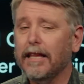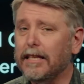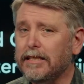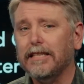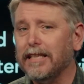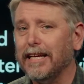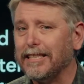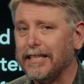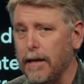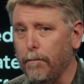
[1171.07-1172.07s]
this isn't a
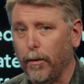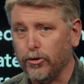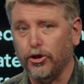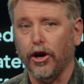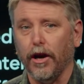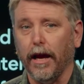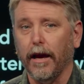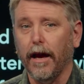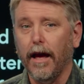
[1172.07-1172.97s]
simple journey.